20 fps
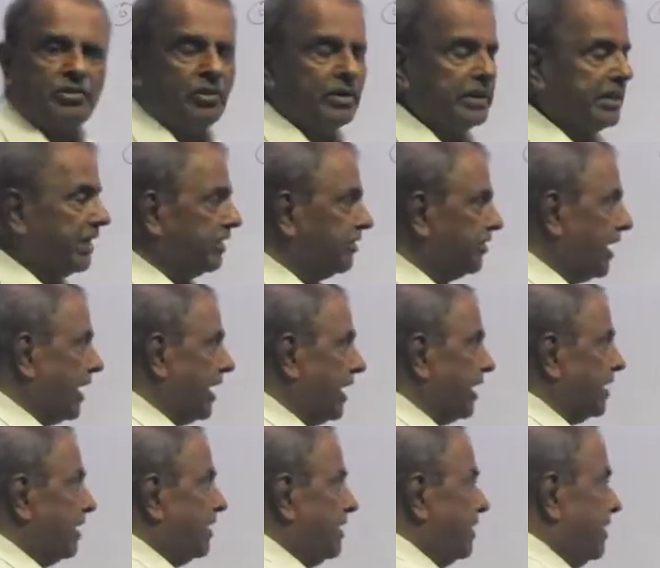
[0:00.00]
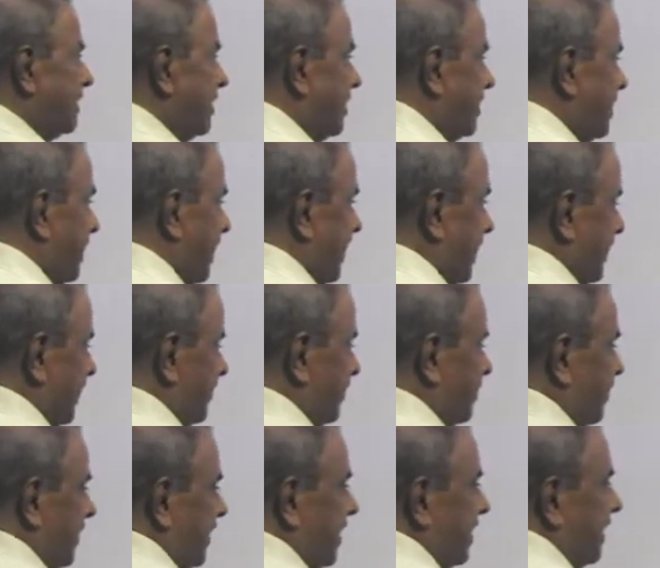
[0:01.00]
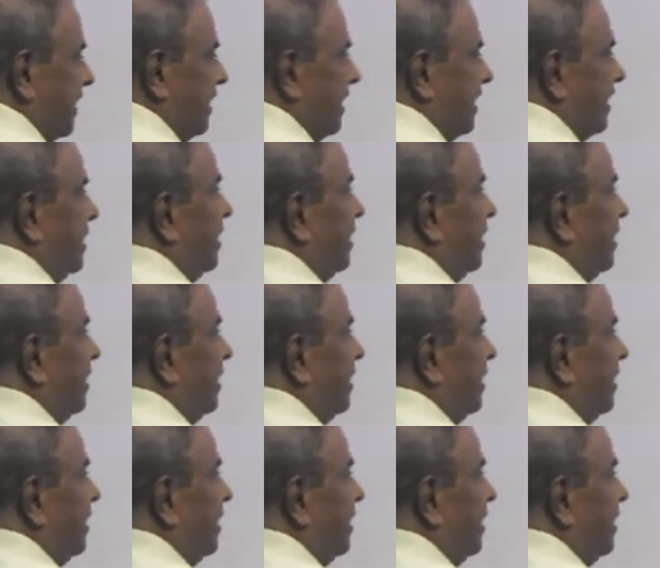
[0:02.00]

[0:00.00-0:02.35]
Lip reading: what they're saying. Let us see